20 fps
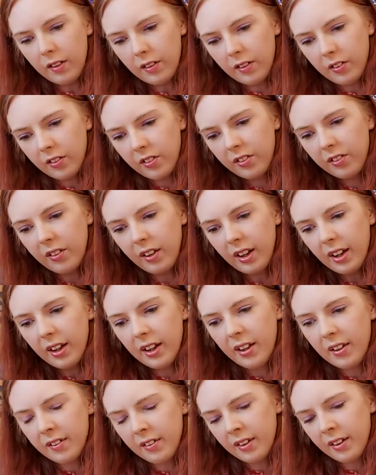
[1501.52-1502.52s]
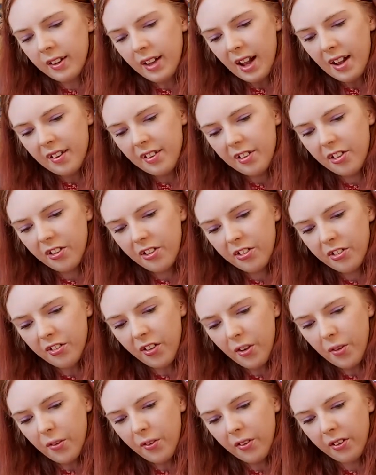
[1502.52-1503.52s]
size and length
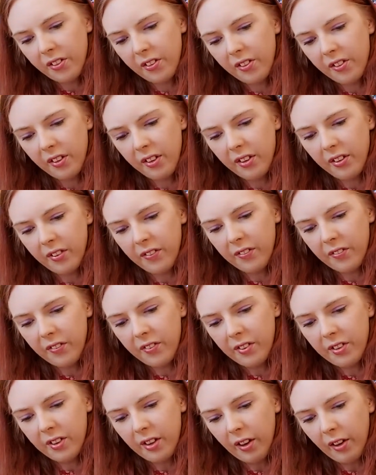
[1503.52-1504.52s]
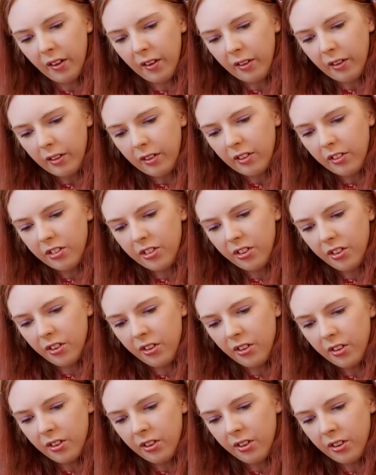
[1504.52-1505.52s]
strokes of
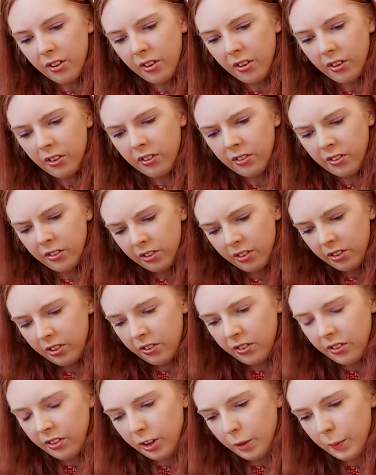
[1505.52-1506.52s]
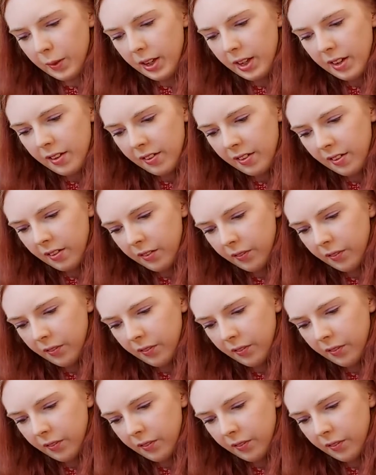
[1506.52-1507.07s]
chalk onto the piece.